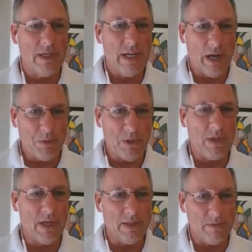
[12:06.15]
helped you
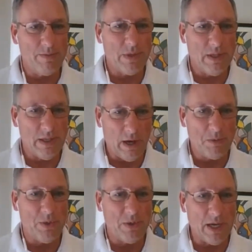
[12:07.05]
get helped
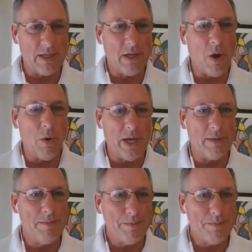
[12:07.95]
you get going.